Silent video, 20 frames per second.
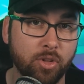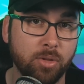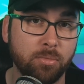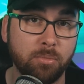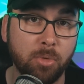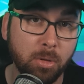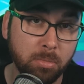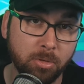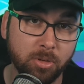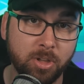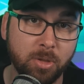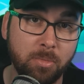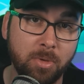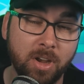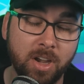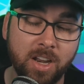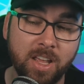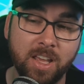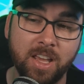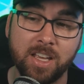the mobile
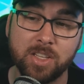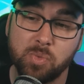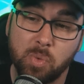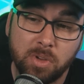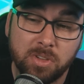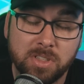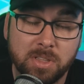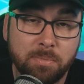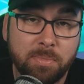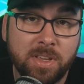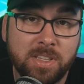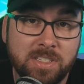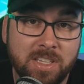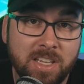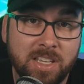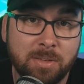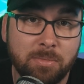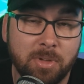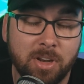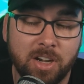community as well as the
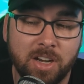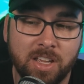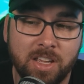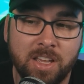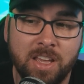PC community.